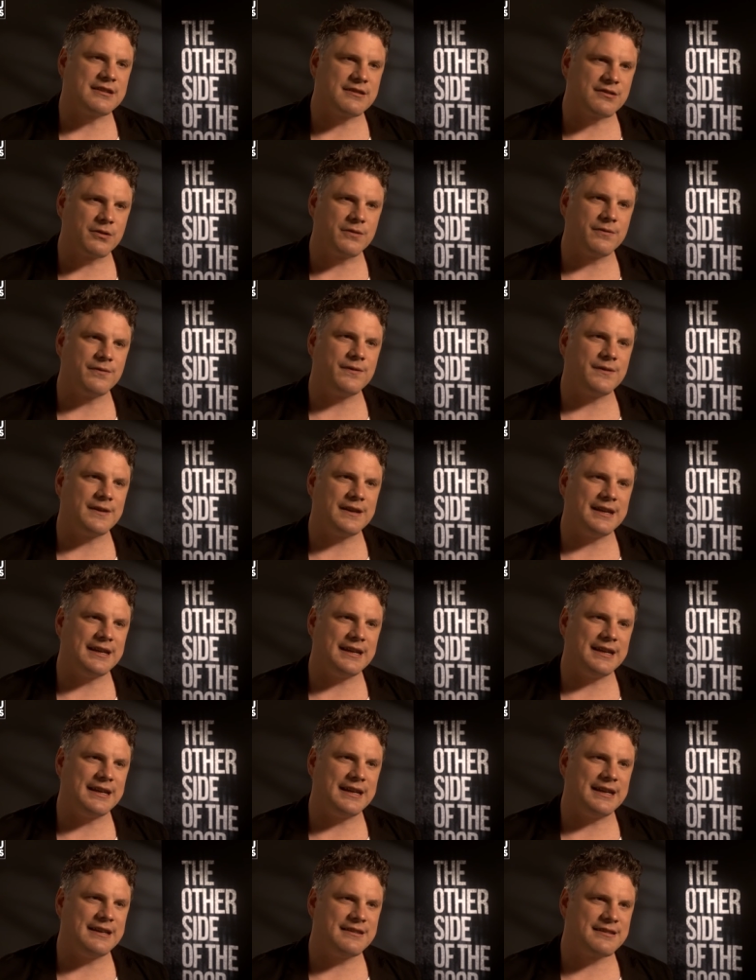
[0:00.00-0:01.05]
a sort of
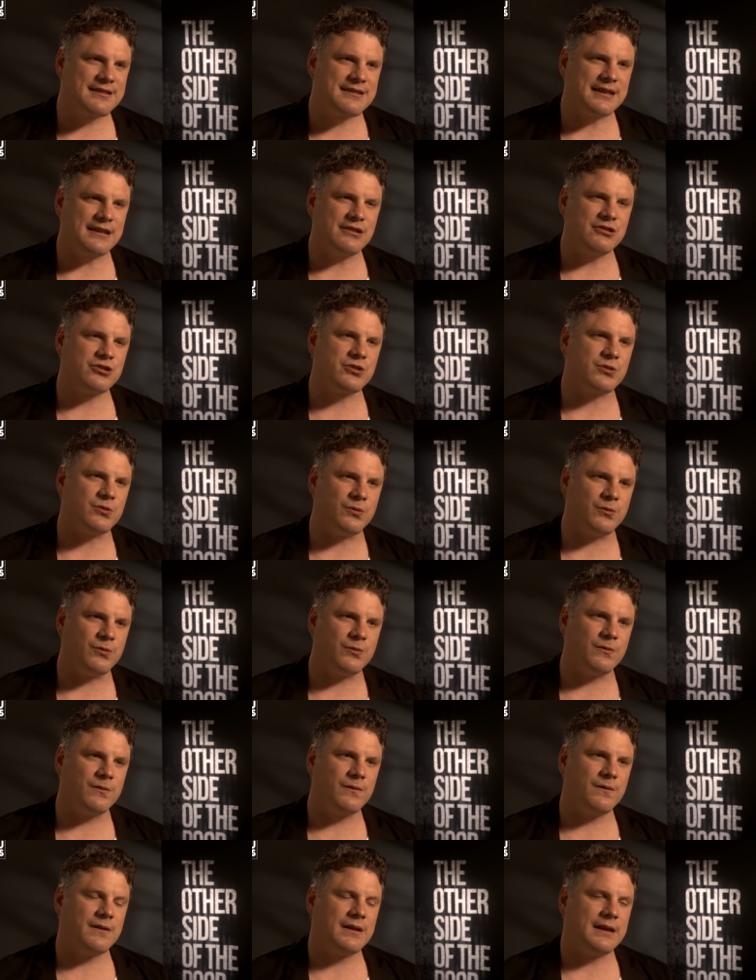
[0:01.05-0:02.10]
instinctual,